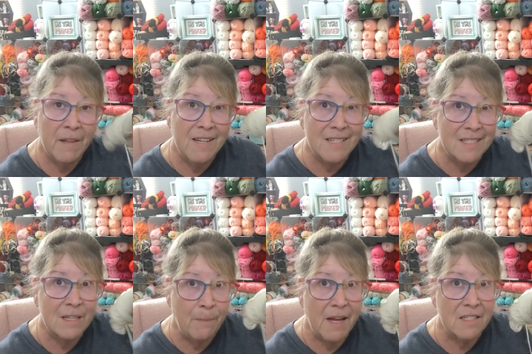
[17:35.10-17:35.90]
but this is
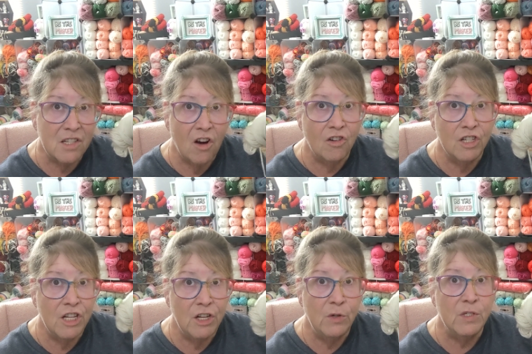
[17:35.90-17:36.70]
the best yarn
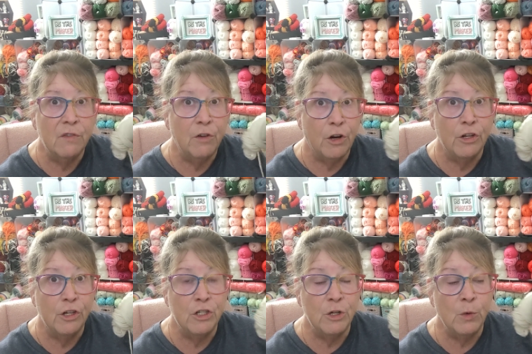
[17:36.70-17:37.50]
to use if you're
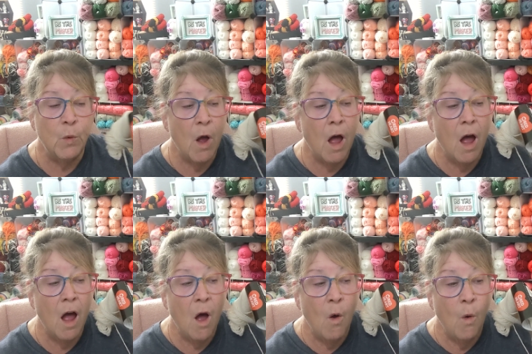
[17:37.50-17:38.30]
going to do
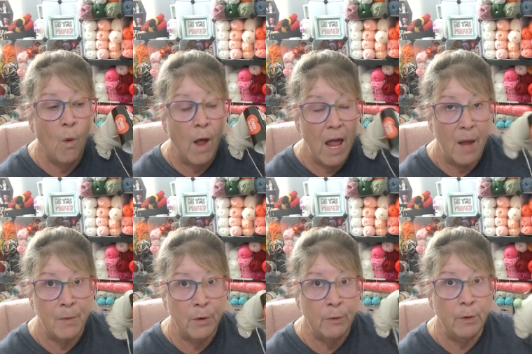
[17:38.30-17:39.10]

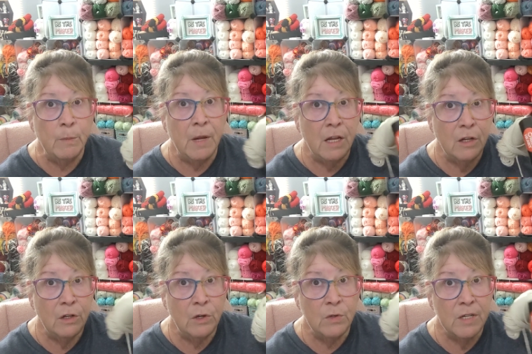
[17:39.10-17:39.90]
amigurumi
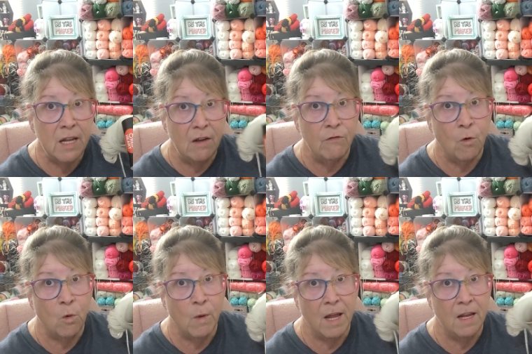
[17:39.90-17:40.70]
using a
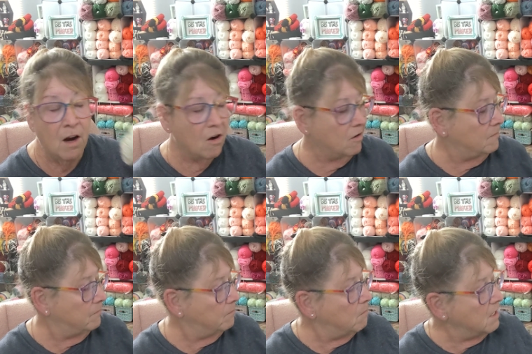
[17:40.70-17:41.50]
four weight yarn
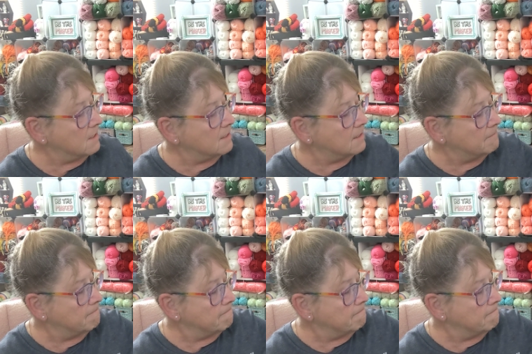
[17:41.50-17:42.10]
because